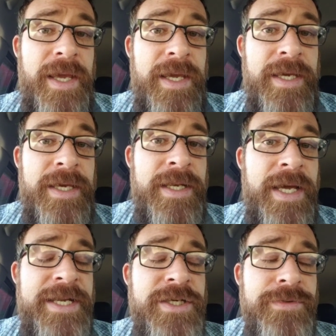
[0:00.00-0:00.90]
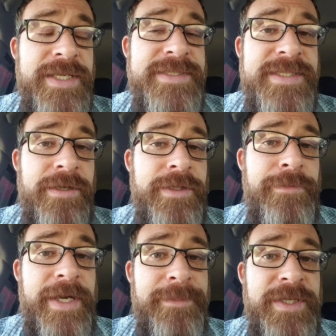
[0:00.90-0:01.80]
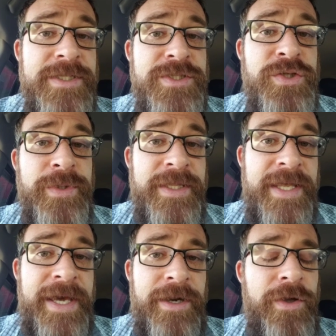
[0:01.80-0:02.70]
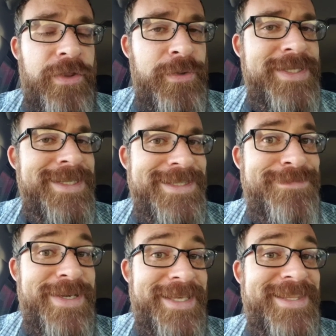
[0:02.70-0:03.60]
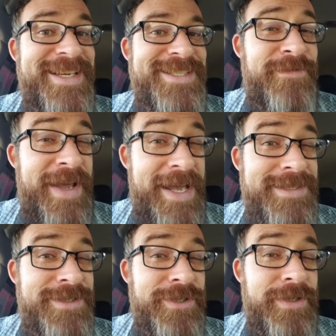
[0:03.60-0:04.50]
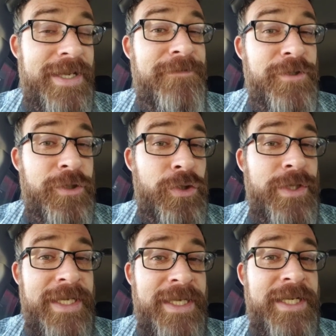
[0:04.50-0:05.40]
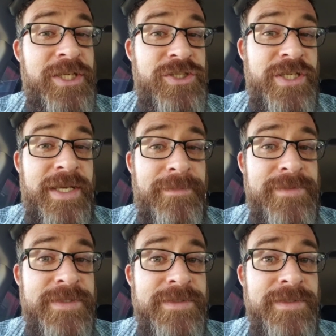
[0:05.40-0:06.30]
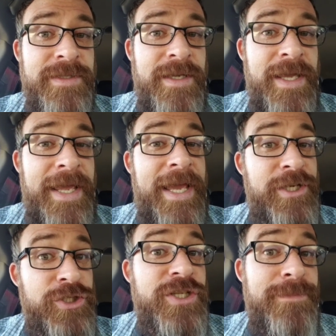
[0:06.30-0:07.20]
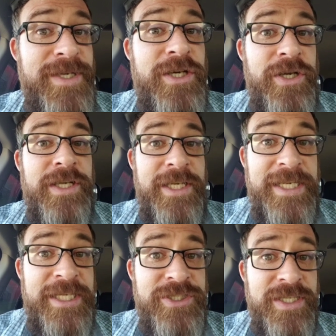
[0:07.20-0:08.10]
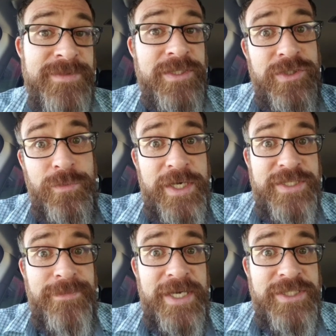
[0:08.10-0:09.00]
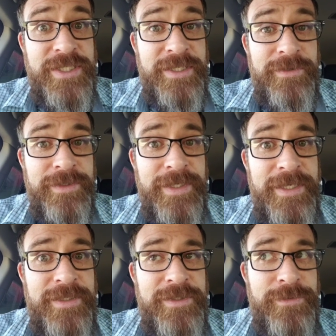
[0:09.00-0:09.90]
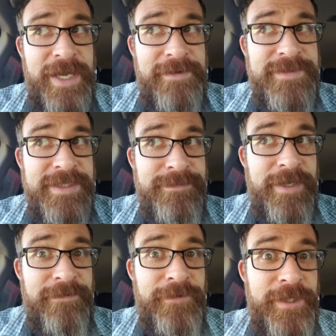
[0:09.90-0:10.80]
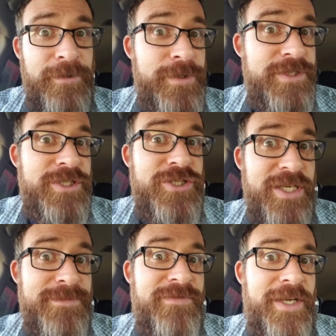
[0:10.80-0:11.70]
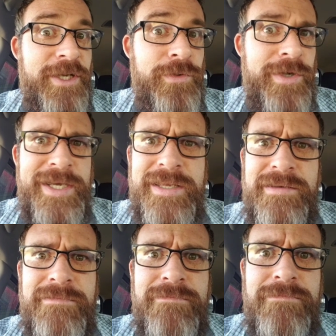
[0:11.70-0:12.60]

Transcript: And I don't necessarily recommend doing that, although it does make things faster if you're good at getting gems. And you should be good at getting gems because you're watching my channel and you have seen my free coins and gems video, right?